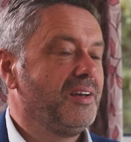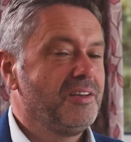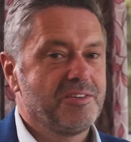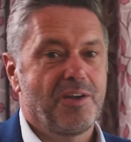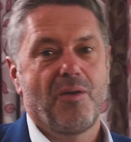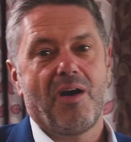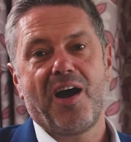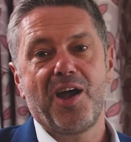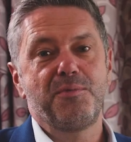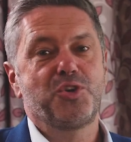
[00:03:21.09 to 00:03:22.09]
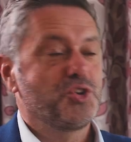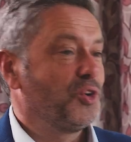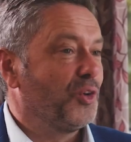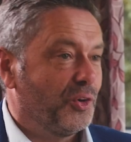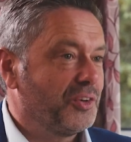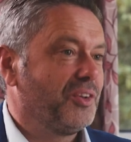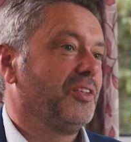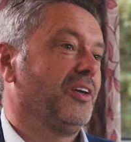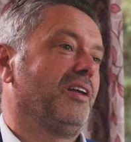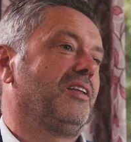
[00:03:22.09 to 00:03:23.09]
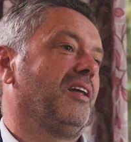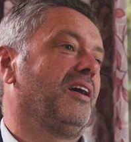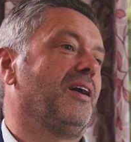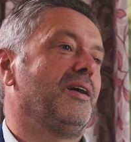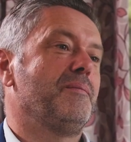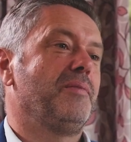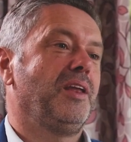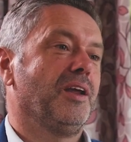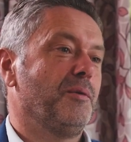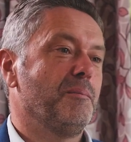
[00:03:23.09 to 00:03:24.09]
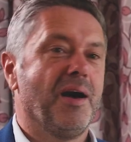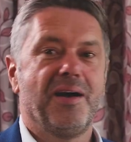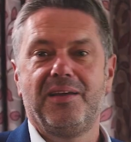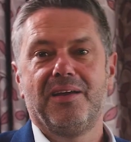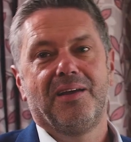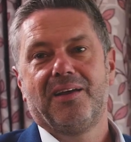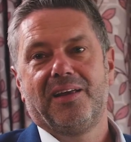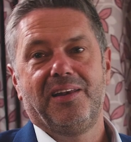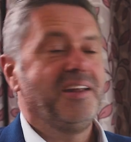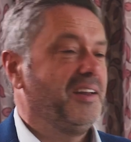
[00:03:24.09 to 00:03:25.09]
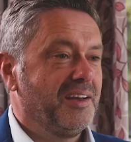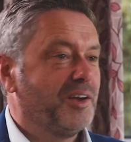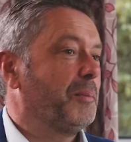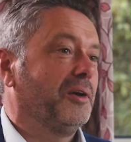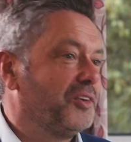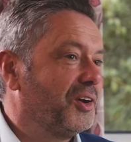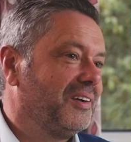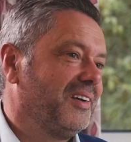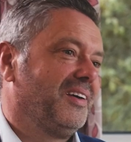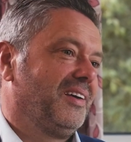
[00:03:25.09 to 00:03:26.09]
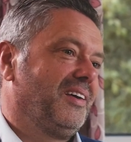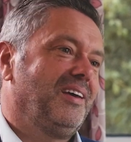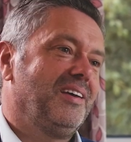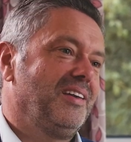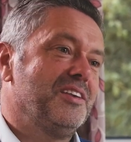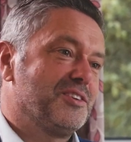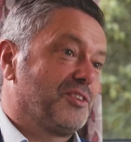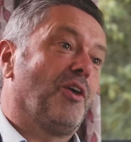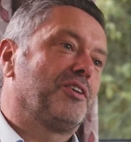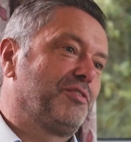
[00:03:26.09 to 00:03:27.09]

So I am assured that my linen cupboard is stocked